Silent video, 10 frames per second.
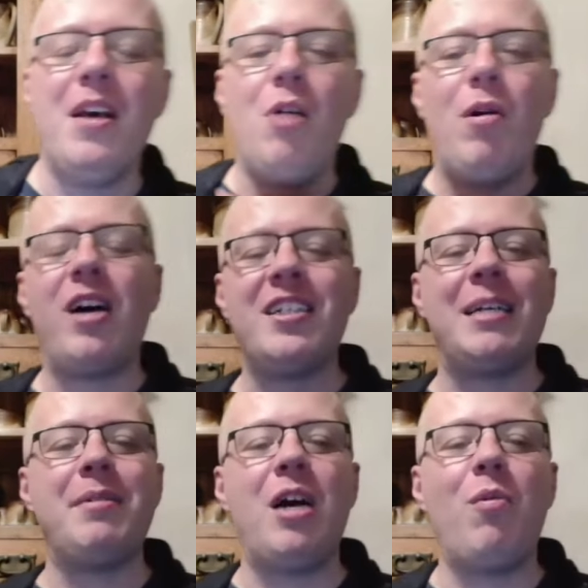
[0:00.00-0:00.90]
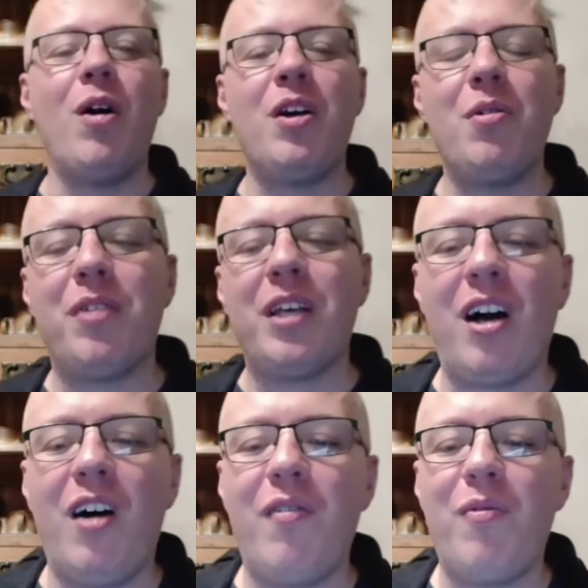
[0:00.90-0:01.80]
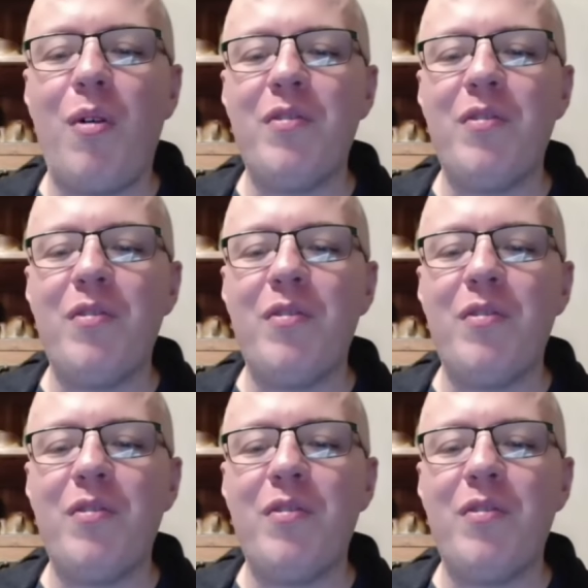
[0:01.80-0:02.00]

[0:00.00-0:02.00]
Well, guys, let me know what you think of what we